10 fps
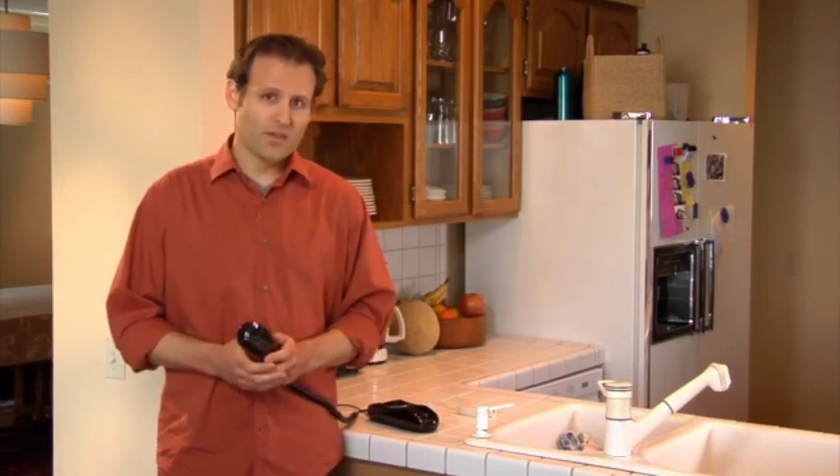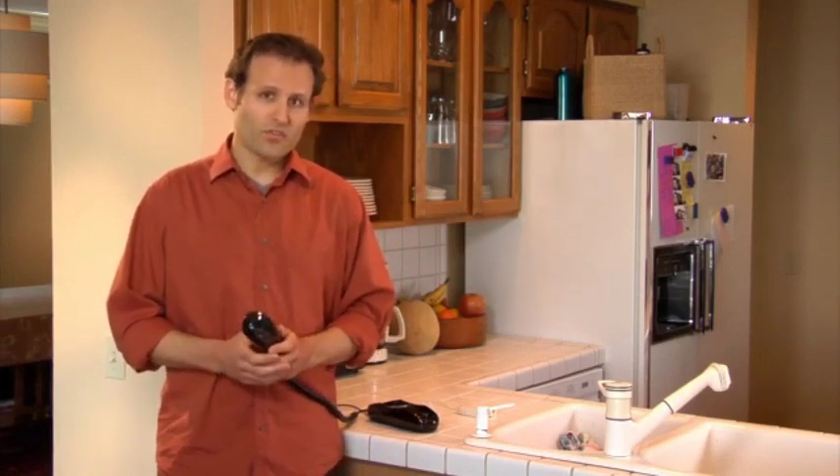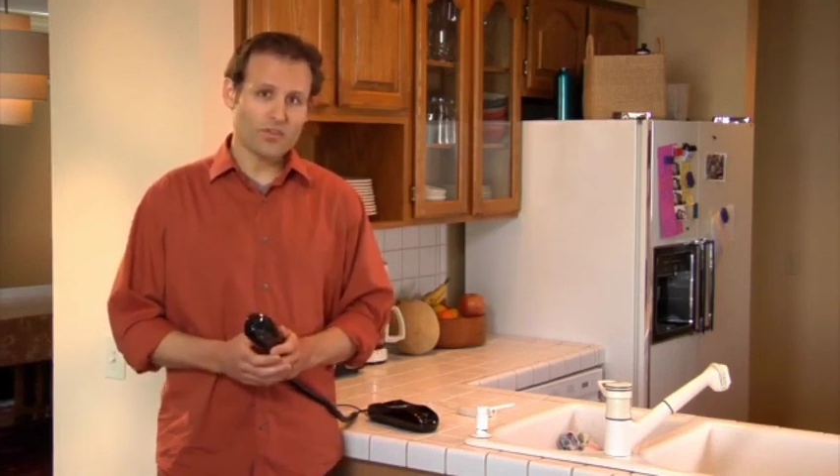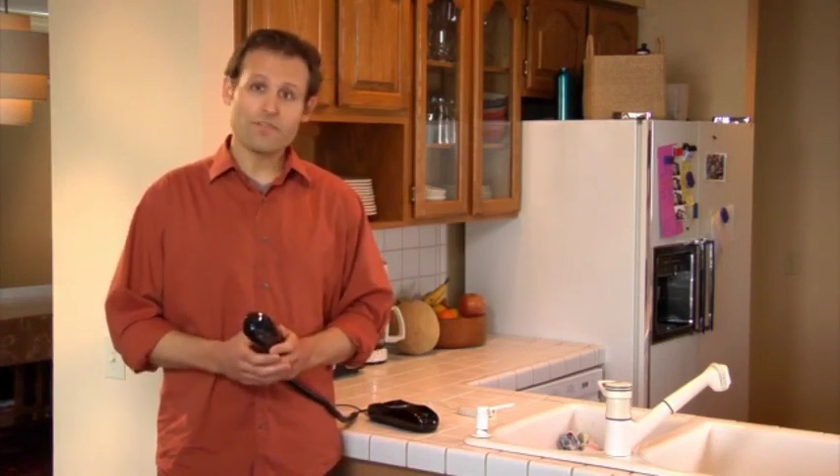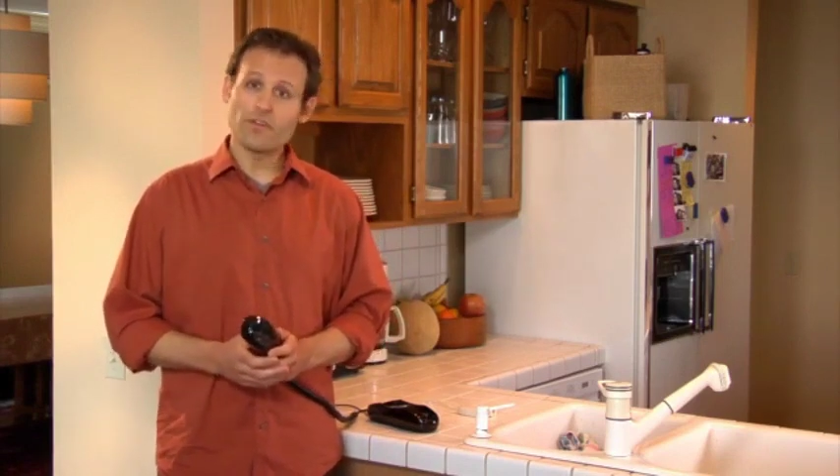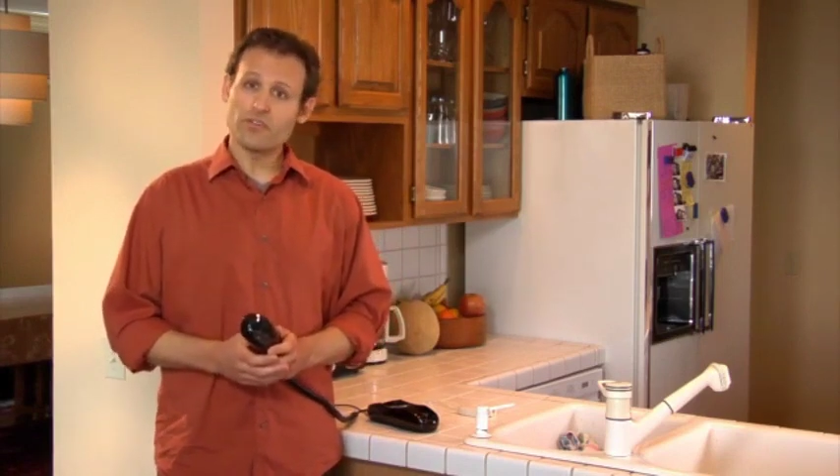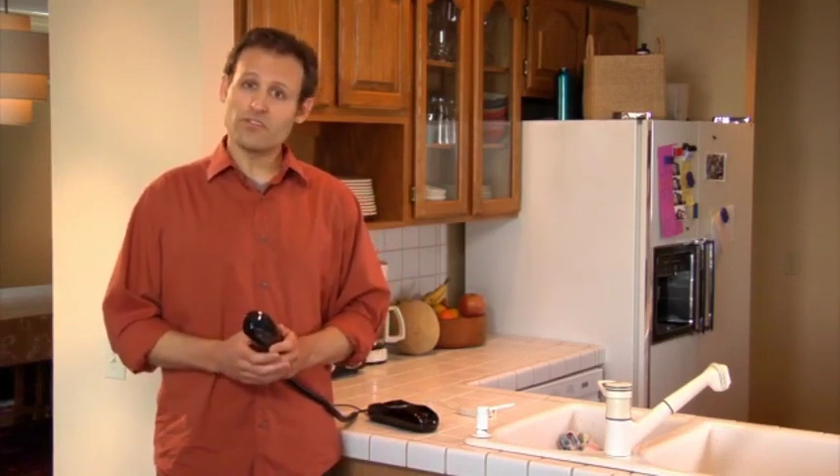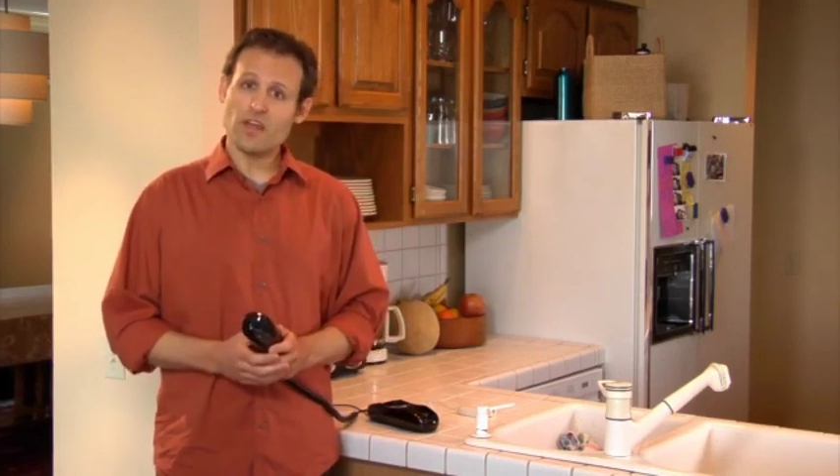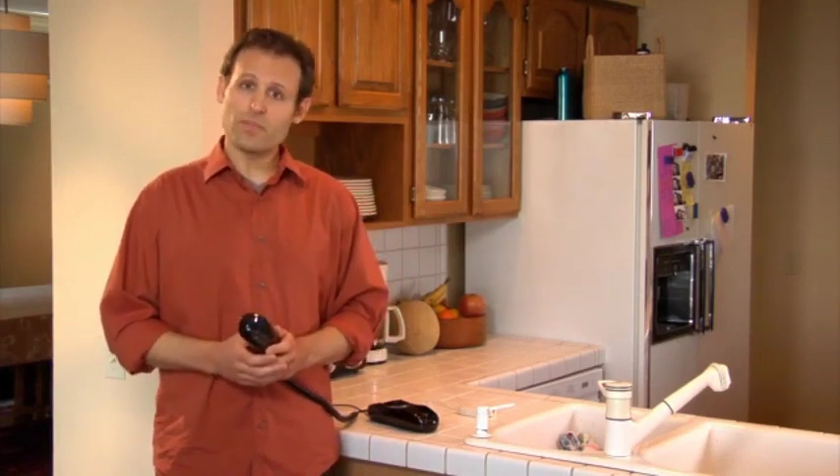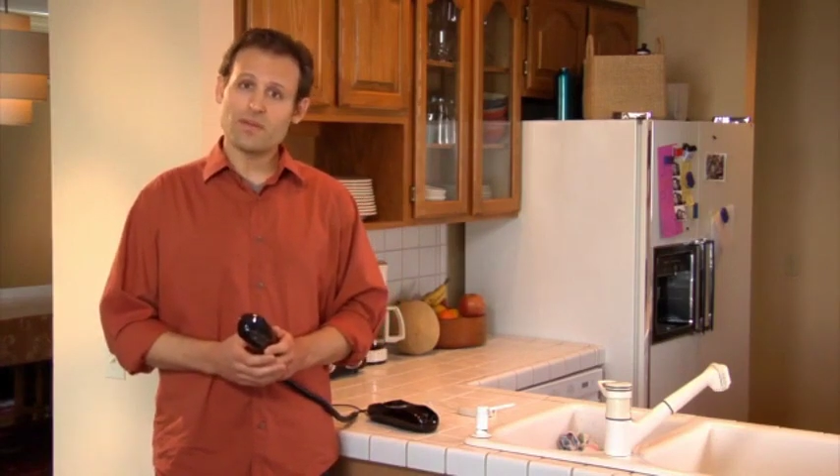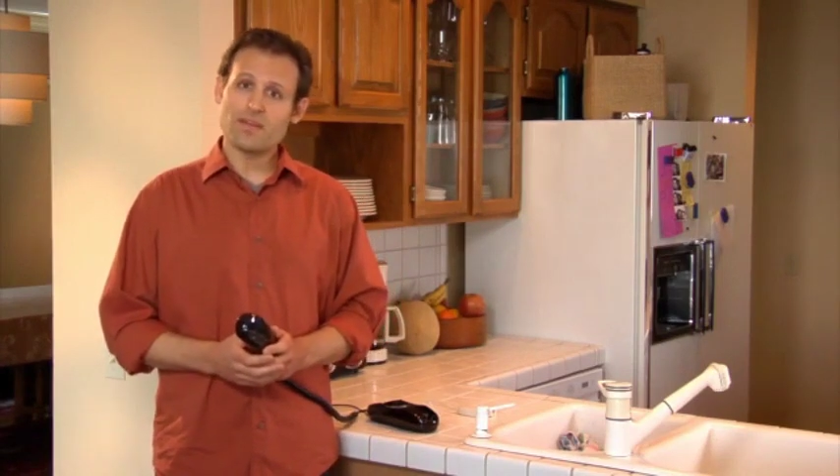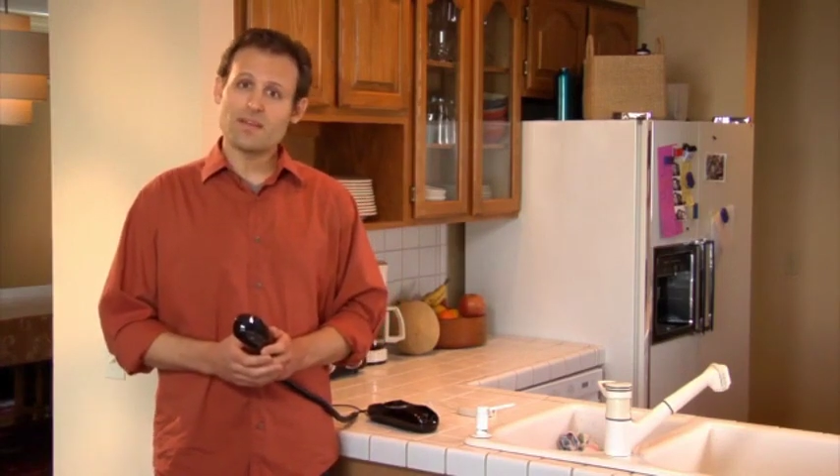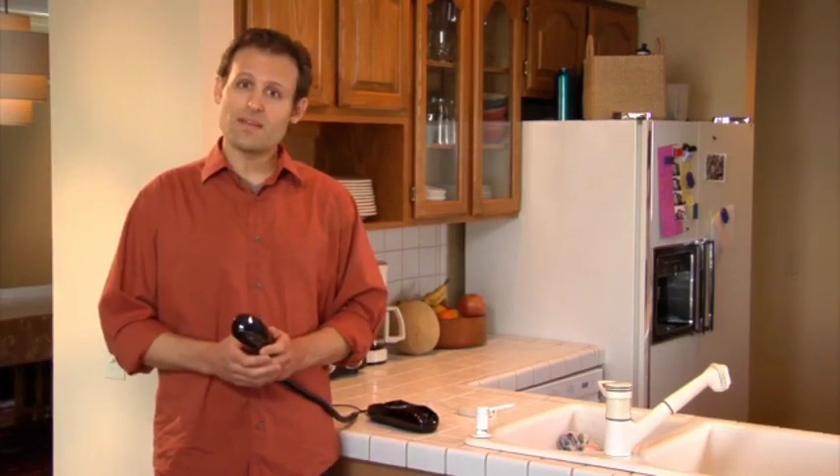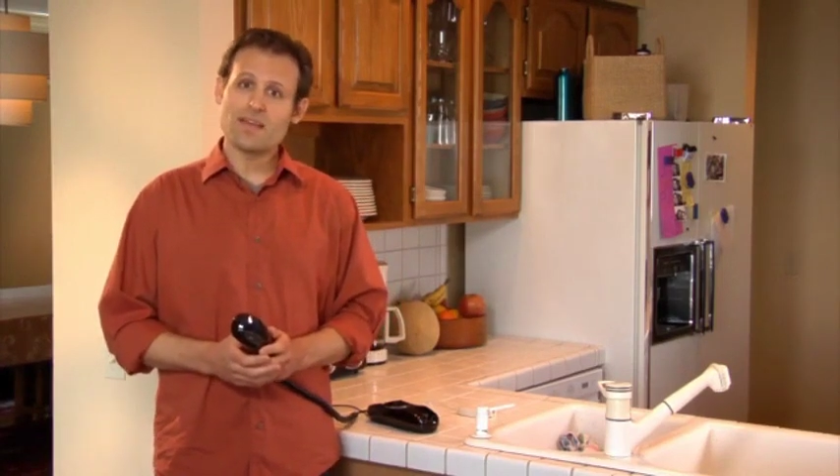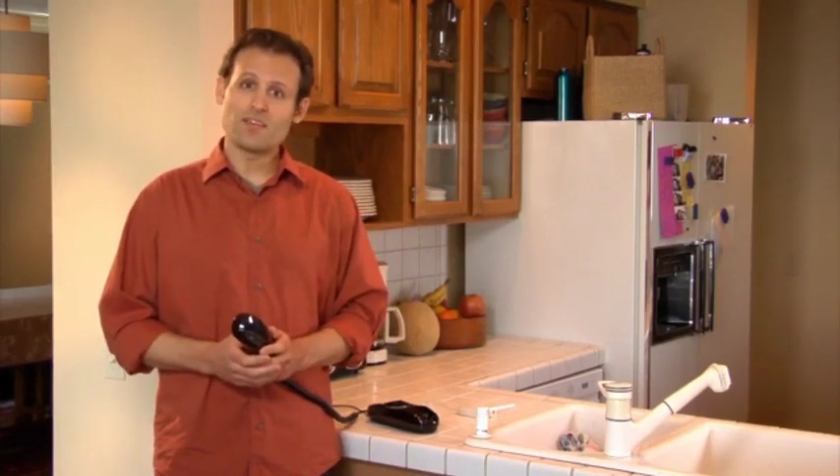So the first step
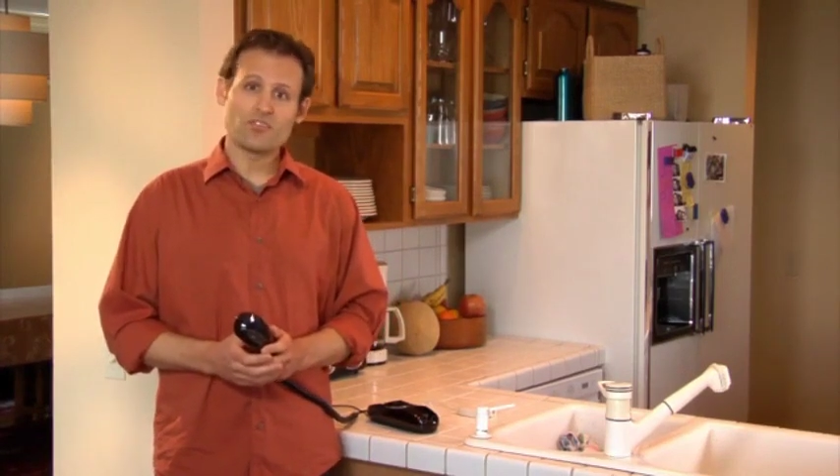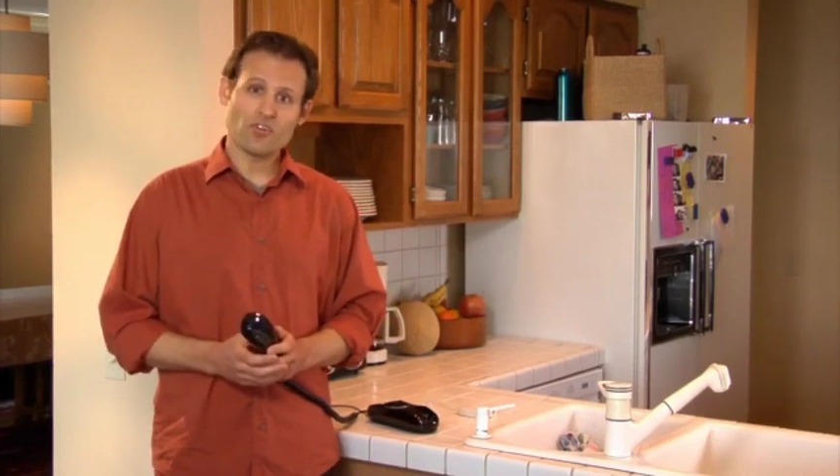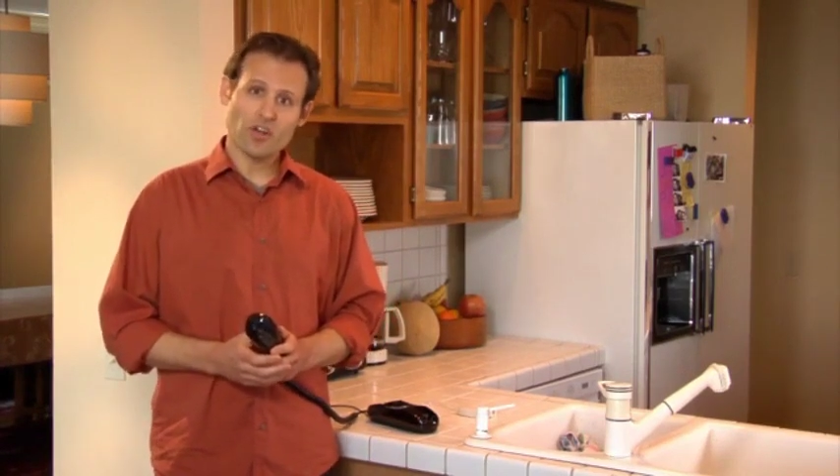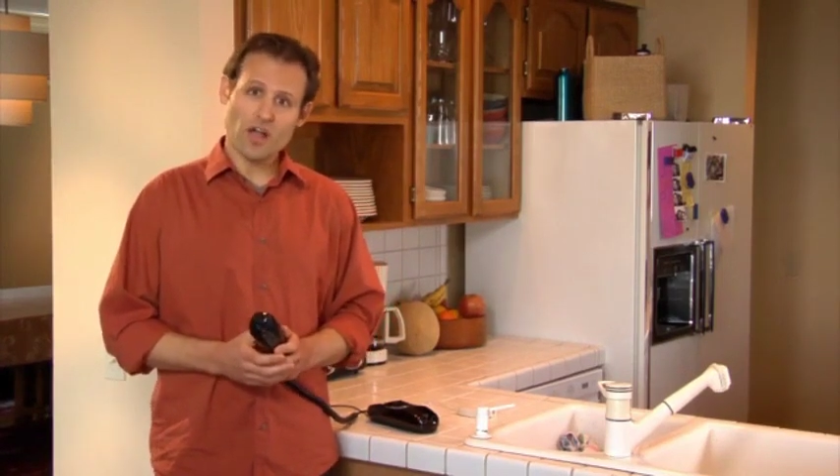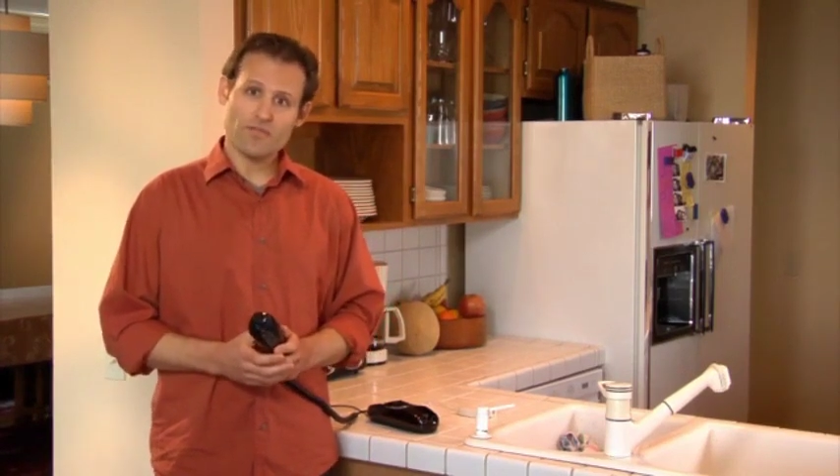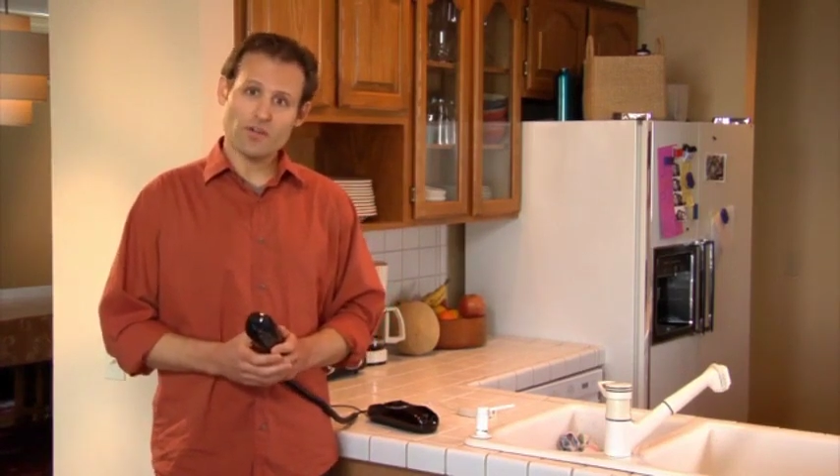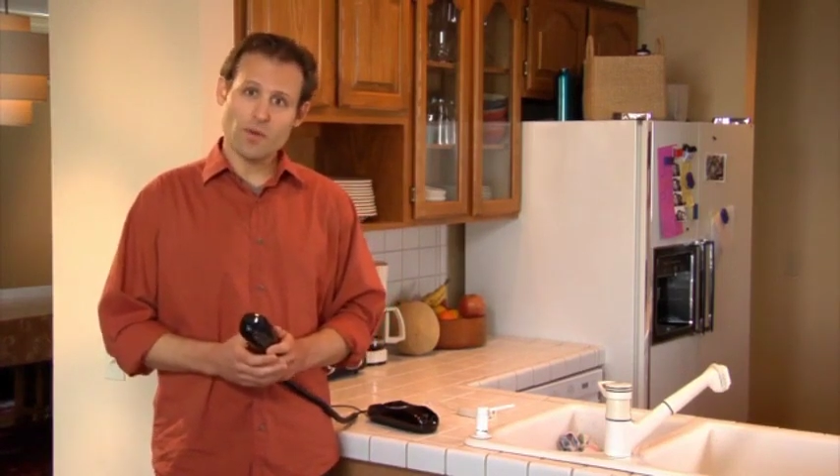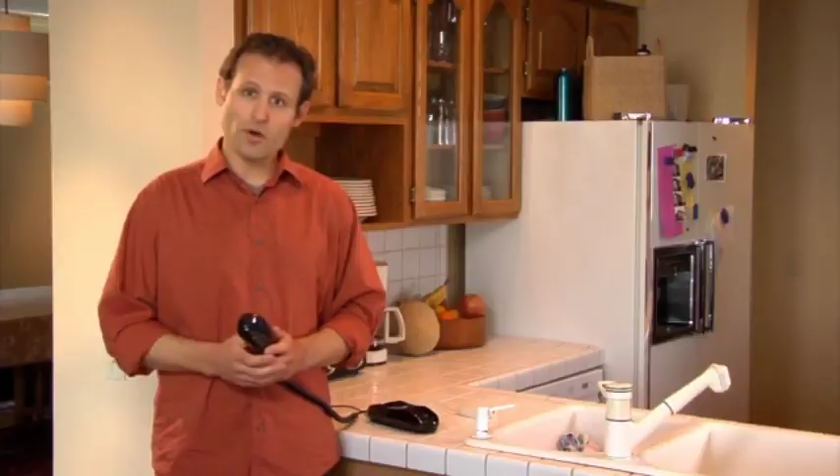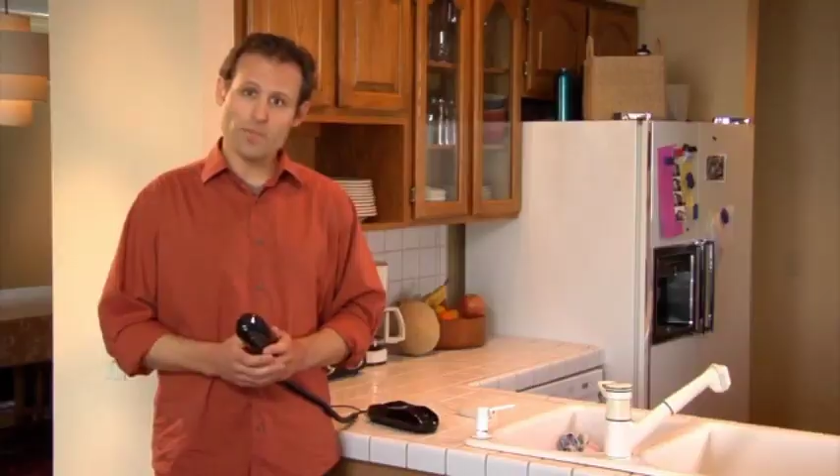is turning off your